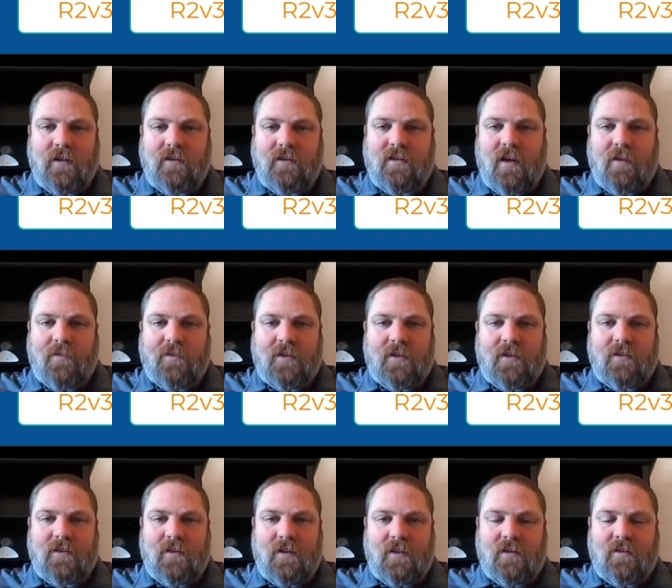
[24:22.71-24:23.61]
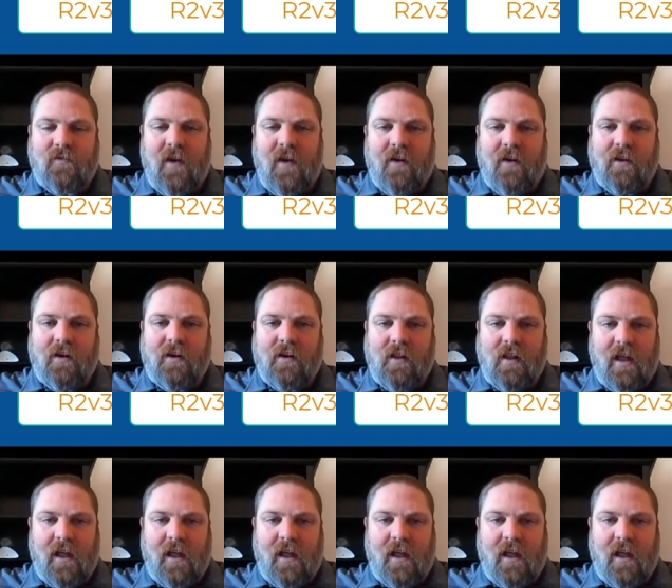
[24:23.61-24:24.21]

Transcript: and substances found in